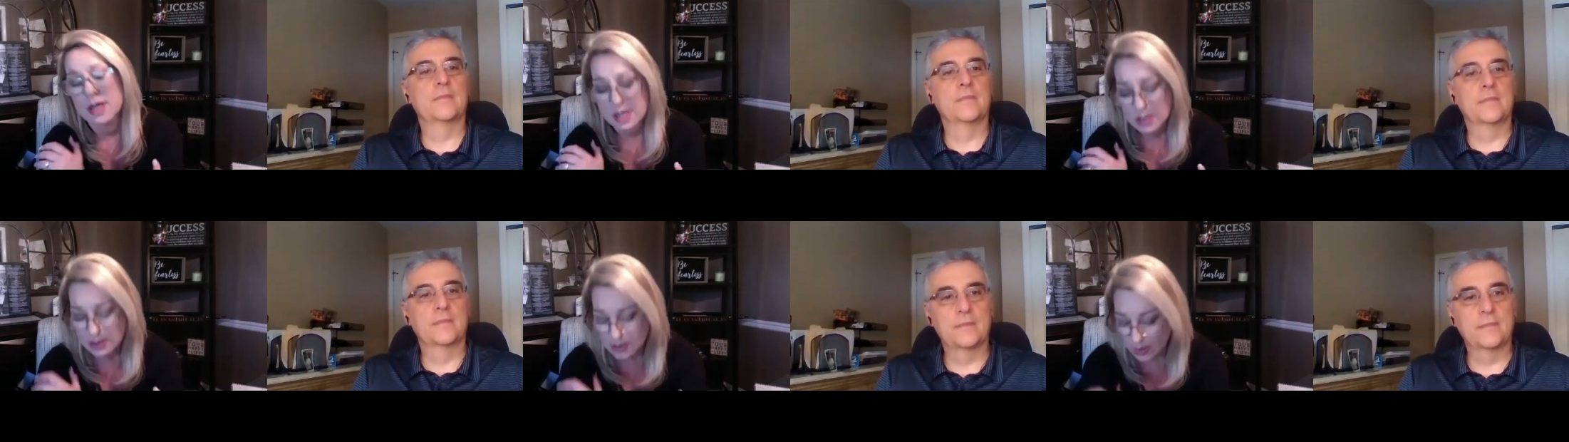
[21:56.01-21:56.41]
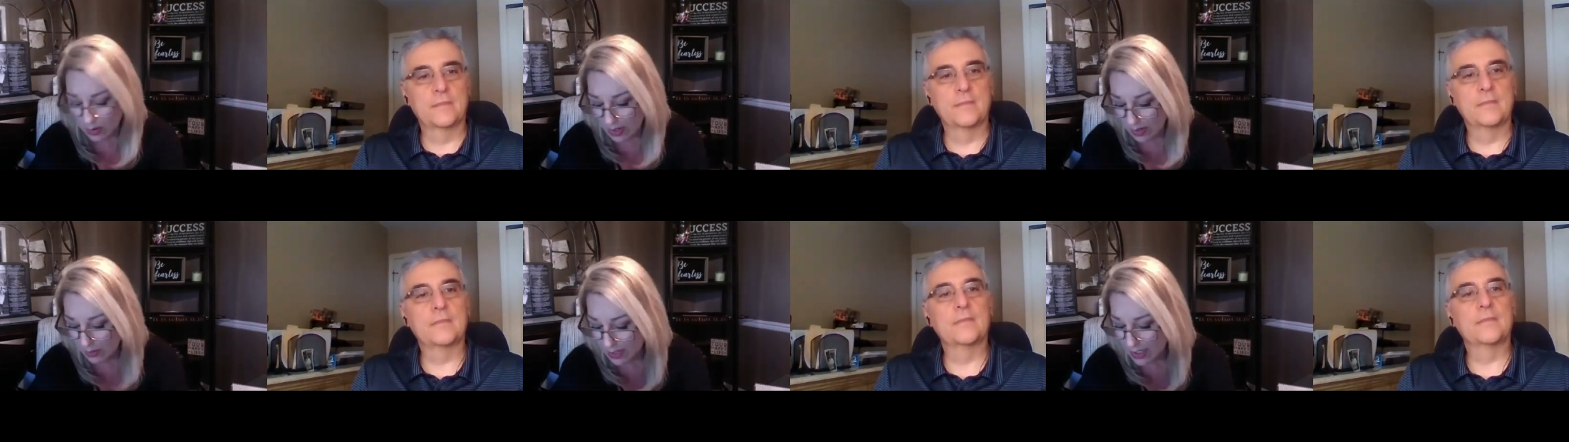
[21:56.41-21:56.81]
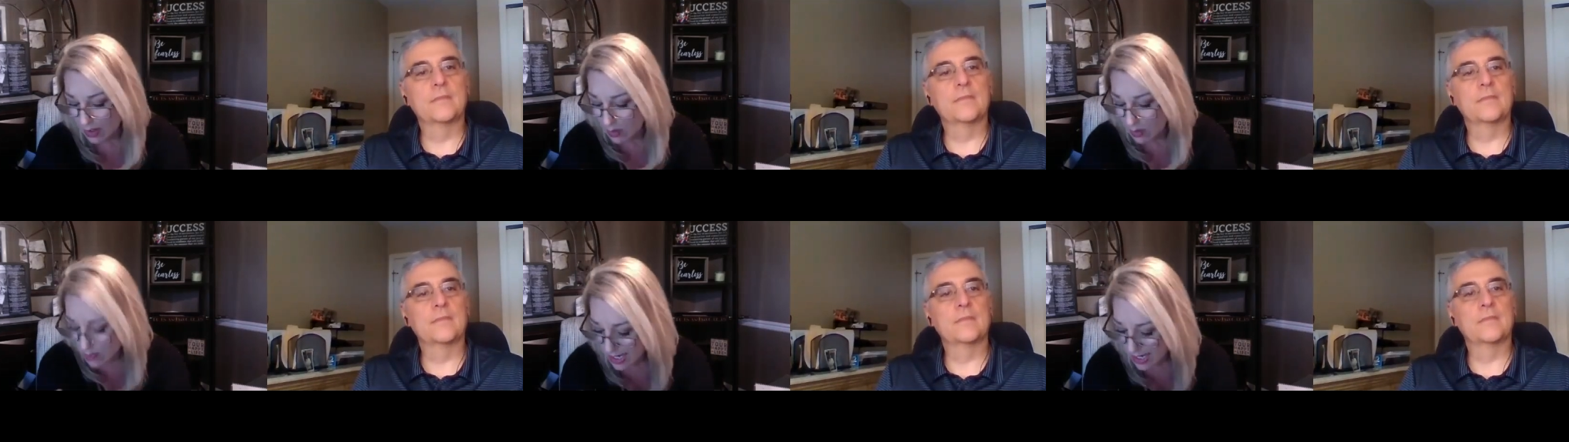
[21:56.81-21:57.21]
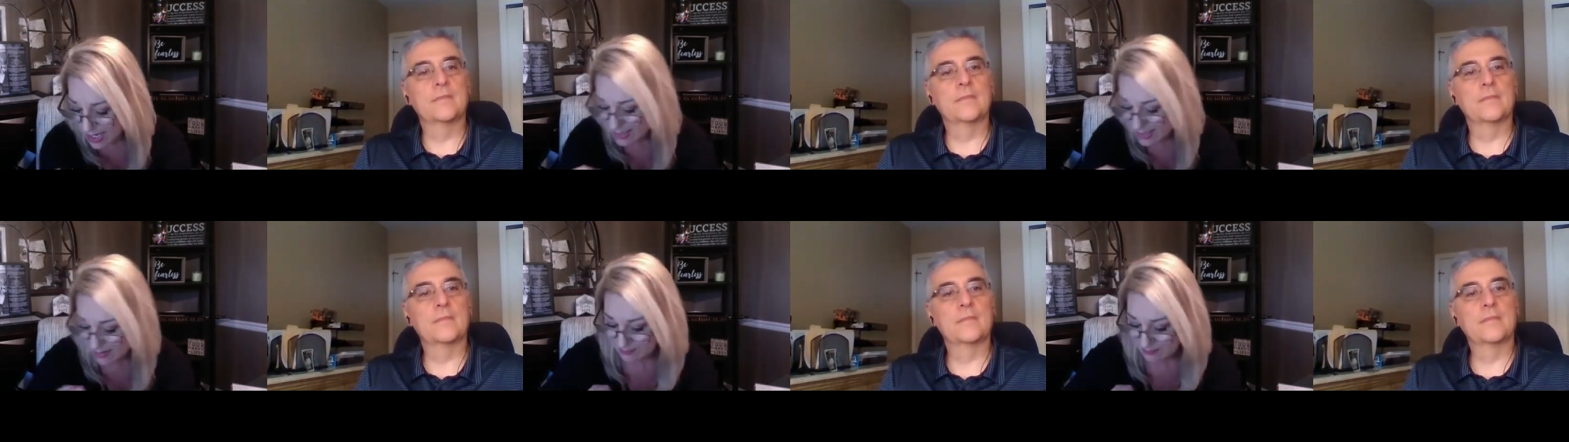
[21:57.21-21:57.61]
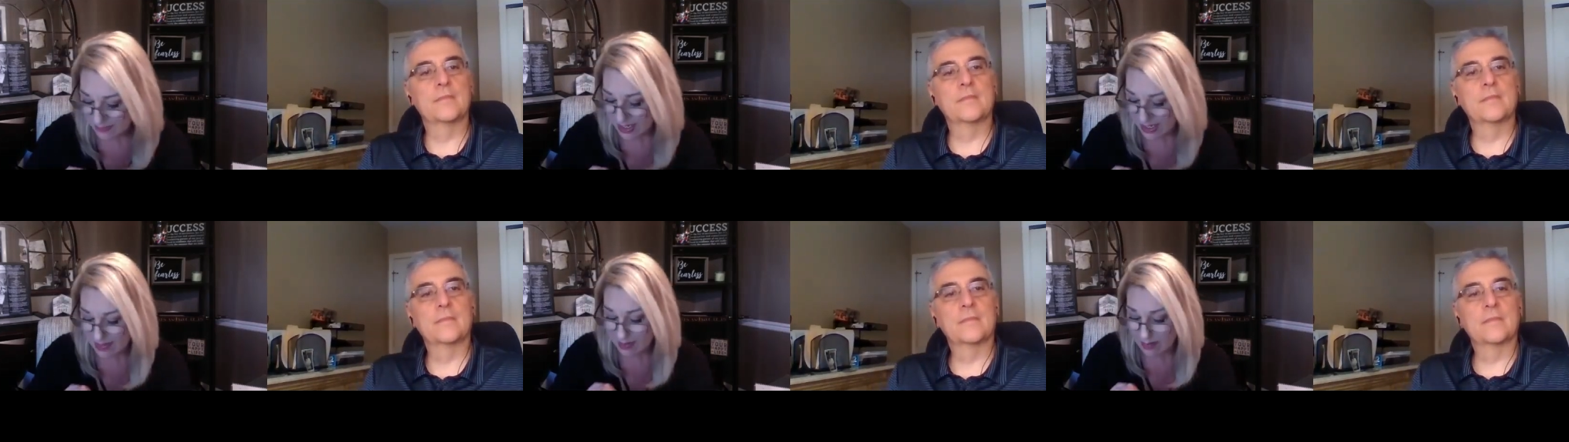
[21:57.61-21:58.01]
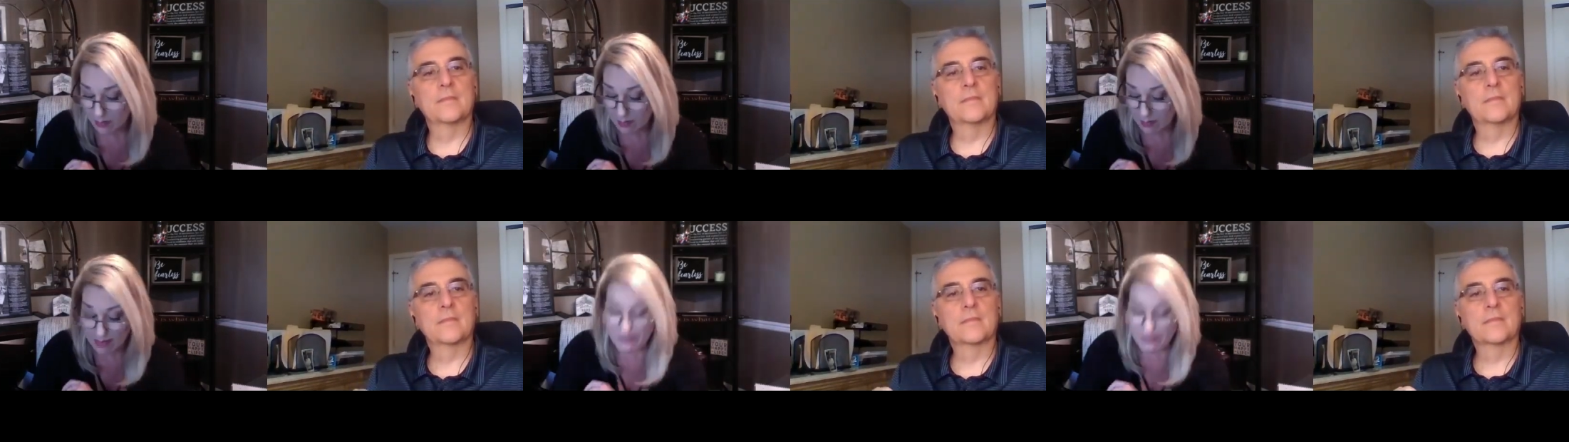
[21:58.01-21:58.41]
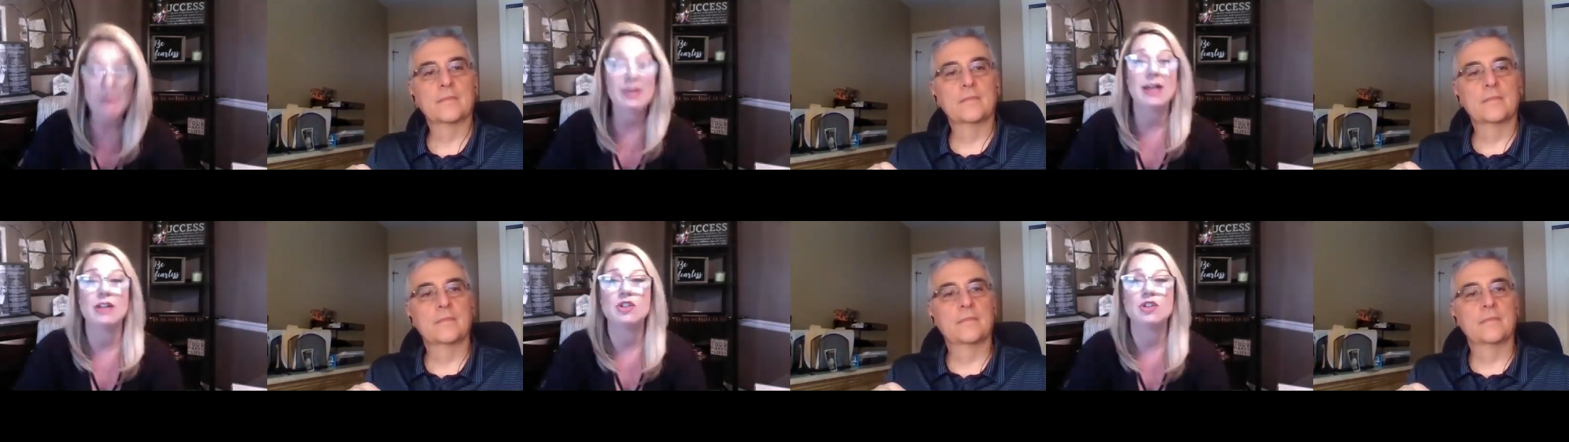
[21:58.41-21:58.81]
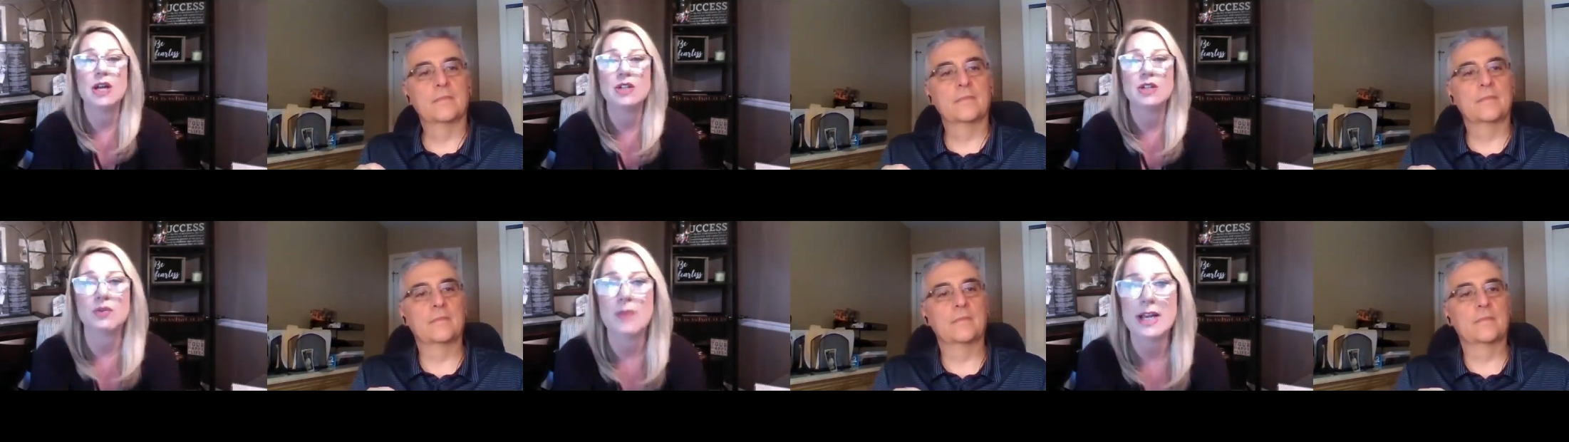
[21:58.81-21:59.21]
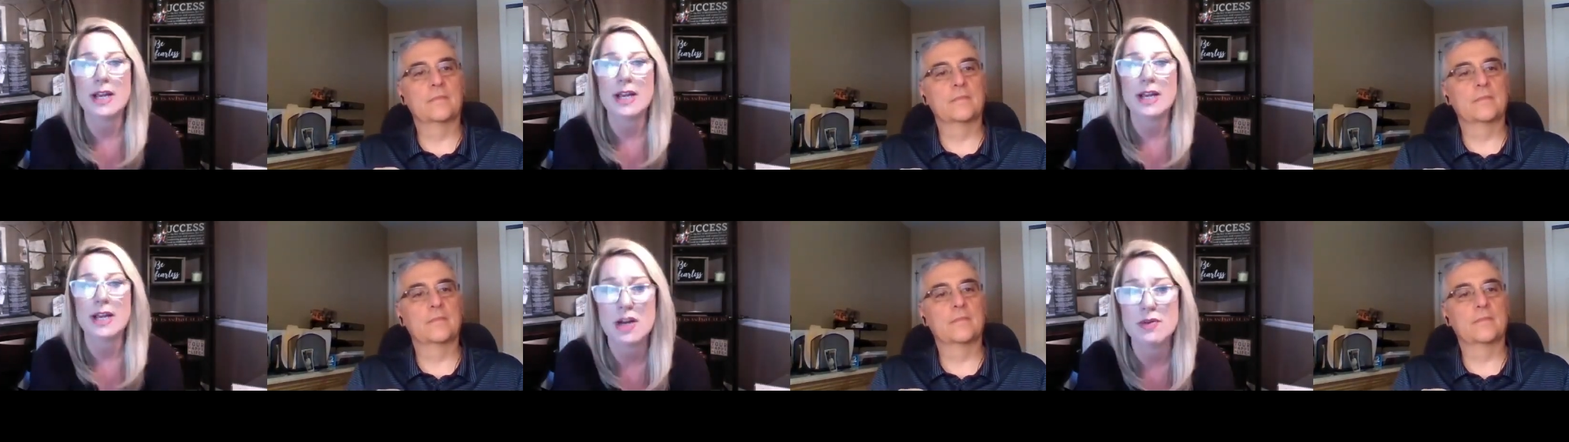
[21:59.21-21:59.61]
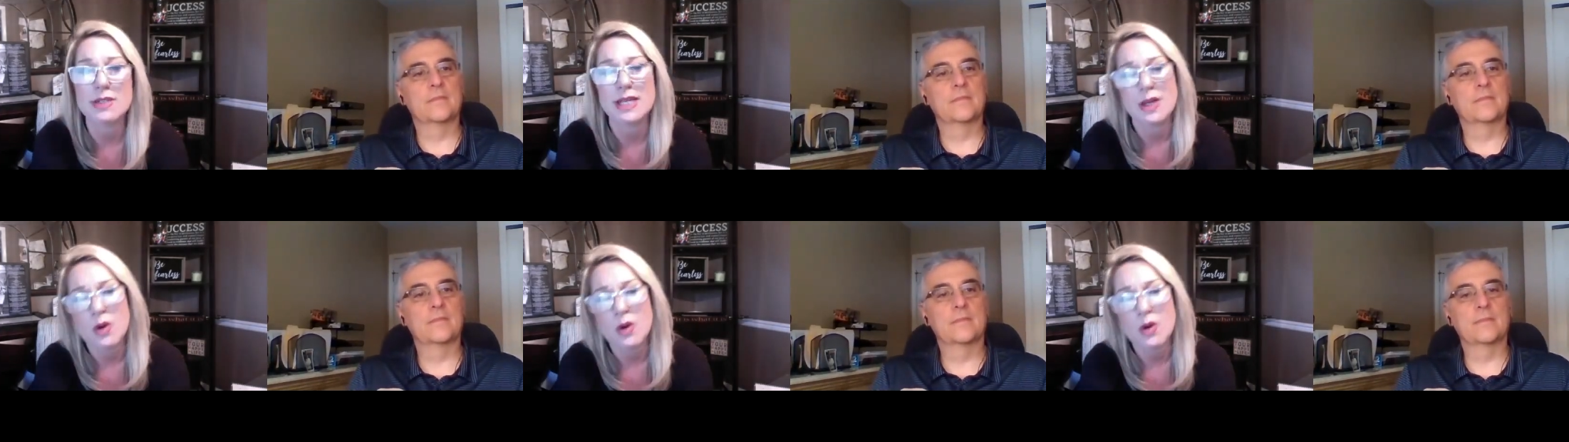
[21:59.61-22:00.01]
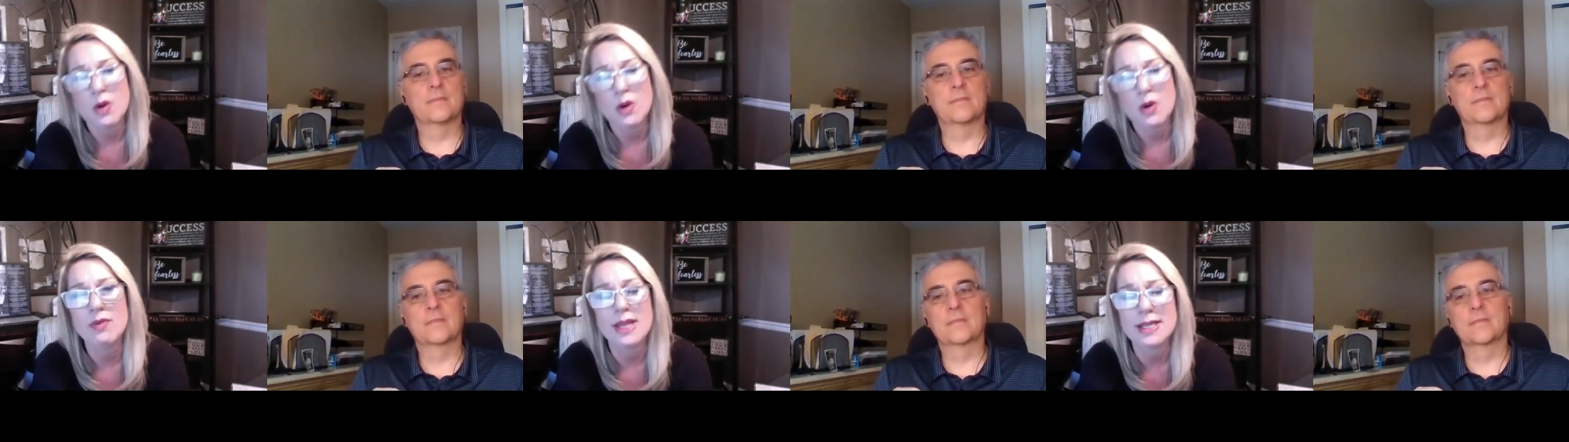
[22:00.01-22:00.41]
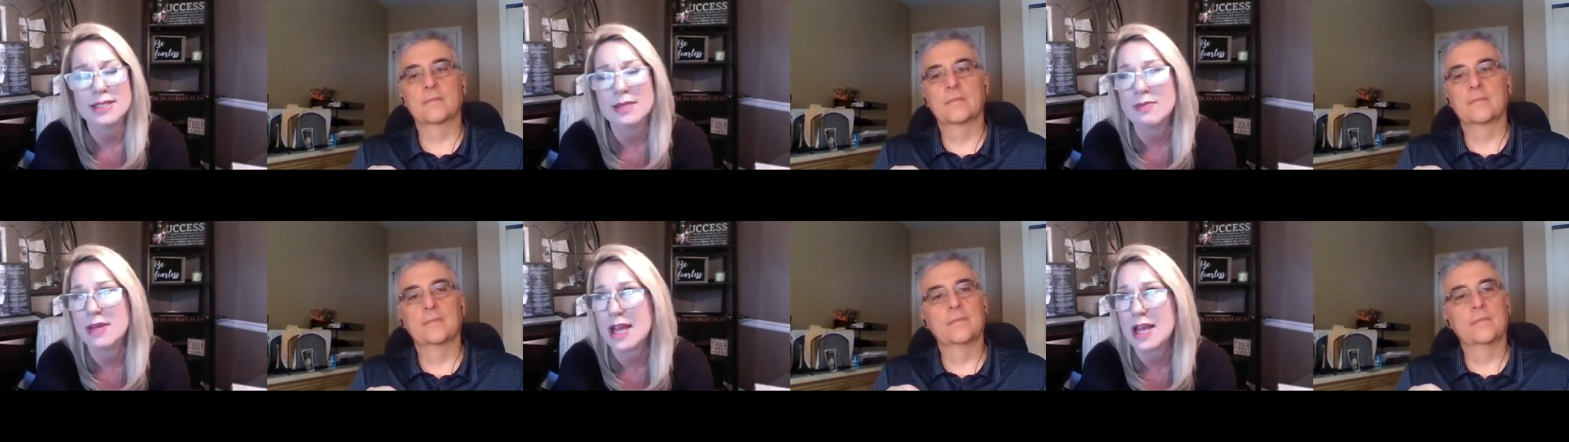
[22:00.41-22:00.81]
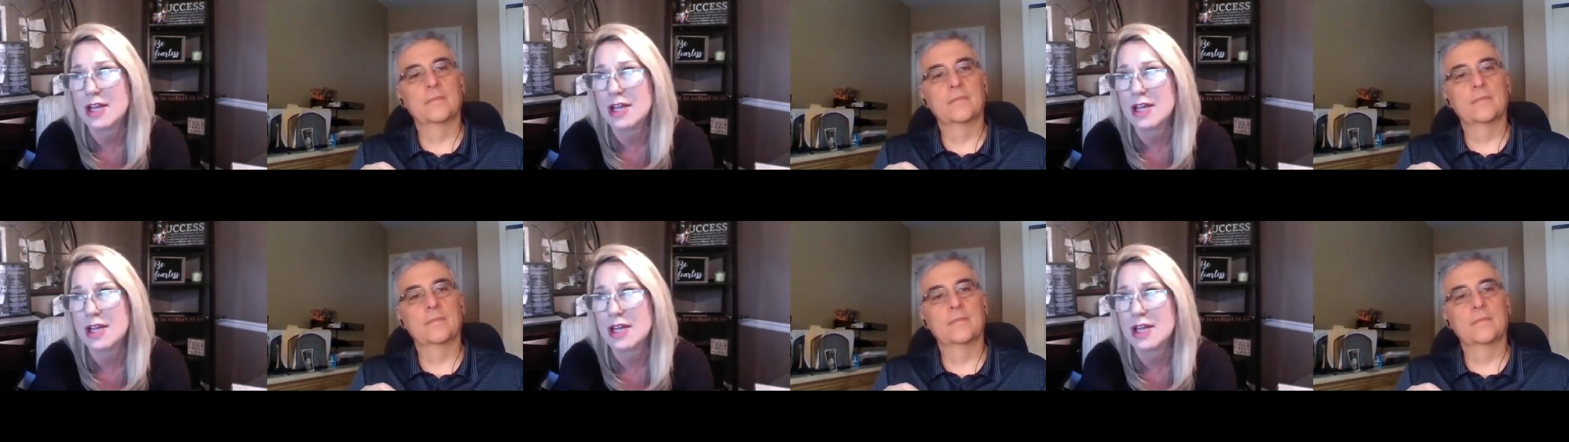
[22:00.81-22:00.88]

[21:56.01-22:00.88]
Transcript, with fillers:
Speaker 1: So I went okay, and then when my family had a transformation, I was like, okay, well that's something I can